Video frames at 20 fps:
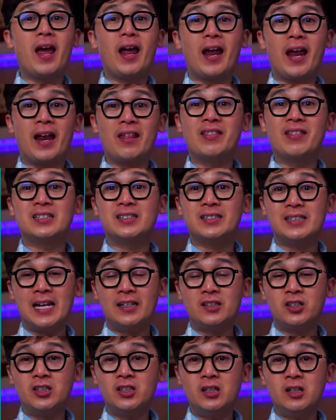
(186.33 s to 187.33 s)
and the
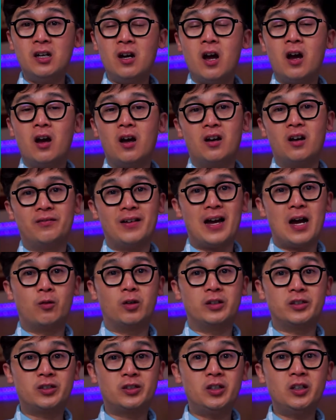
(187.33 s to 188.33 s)
center of
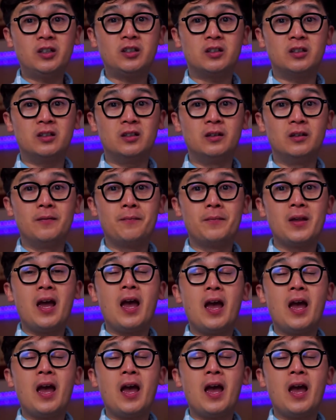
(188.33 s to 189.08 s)
our circle,